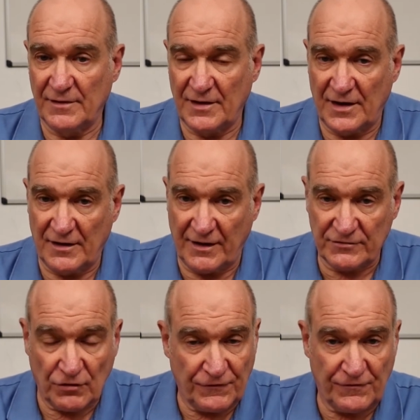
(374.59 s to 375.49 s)

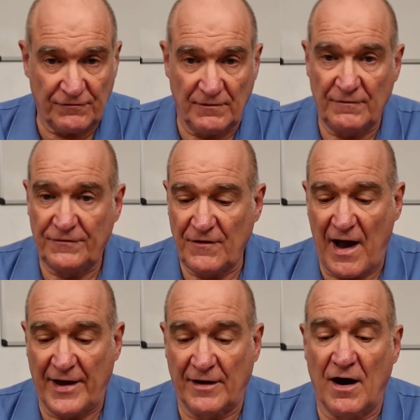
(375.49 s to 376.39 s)

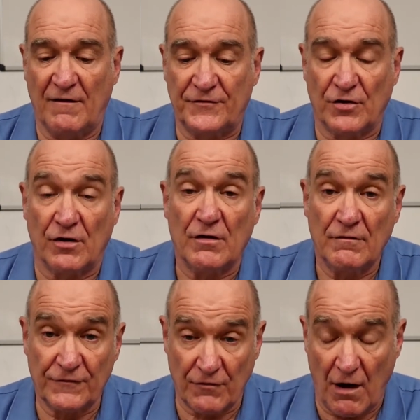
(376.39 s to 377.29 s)
electrofrying of your
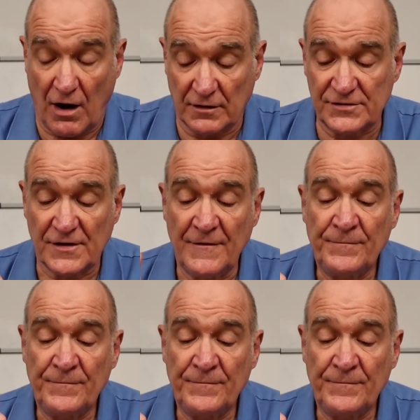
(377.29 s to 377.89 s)
frogs,